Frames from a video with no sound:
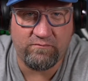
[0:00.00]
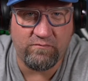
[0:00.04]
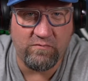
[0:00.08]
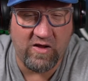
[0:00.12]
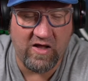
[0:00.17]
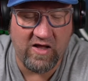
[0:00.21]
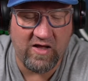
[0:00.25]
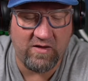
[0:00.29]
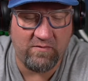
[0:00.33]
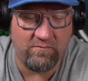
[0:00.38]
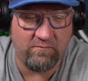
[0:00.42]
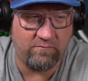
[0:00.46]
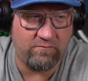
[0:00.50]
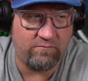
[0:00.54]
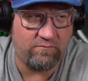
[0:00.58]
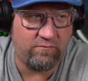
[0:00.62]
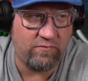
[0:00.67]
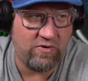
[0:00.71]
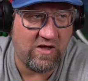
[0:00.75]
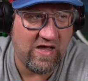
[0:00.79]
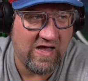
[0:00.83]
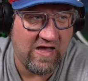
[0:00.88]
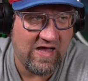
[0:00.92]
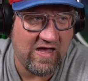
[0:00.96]
I'm
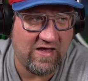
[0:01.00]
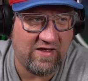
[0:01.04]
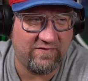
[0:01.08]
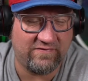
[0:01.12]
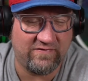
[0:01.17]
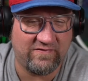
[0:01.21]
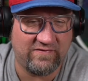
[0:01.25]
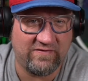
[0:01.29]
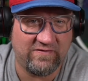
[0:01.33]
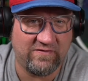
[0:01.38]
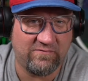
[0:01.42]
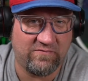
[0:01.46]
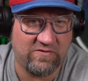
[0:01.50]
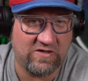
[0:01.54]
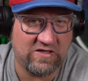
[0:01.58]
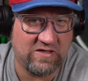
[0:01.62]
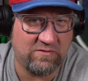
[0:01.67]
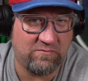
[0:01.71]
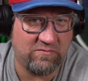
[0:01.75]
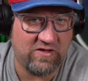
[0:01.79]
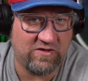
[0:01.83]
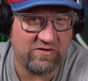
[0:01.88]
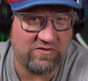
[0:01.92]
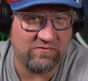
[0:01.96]
positive that
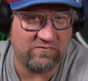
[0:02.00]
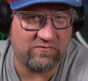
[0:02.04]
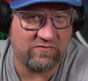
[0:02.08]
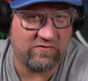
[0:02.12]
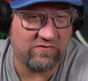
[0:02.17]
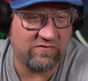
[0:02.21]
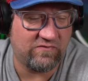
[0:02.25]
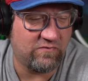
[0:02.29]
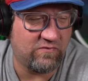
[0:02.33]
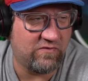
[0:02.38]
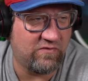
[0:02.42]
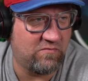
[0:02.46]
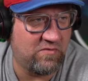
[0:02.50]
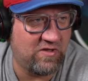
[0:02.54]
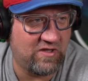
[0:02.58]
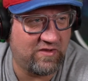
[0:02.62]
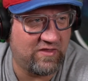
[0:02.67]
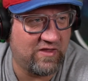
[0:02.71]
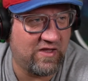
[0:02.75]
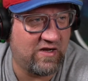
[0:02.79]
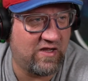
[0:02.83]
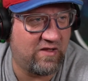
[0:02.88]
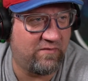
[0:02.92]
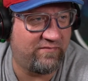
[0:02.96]
I'm not the first one to make
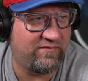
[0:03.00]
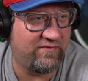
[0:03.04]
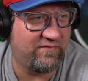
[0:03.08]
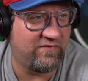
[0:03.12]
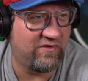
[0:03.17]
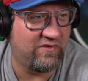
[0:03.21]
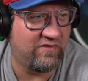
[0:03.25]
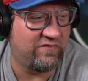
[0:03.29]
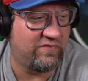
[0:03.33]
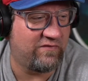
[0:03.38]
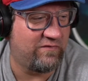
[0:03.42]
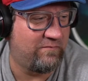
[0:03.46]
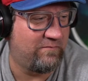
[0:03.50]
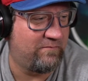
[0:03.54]
that observation.